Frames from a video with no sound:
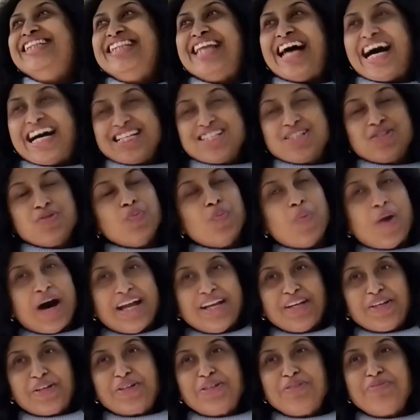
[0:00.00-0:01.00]
That's
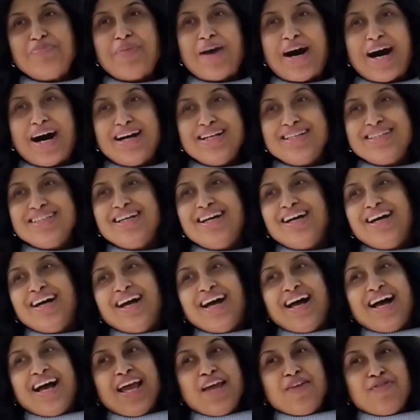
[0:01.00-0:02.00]
one good part.
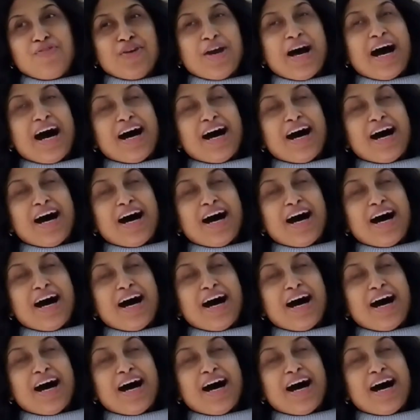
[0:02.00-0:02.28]
If you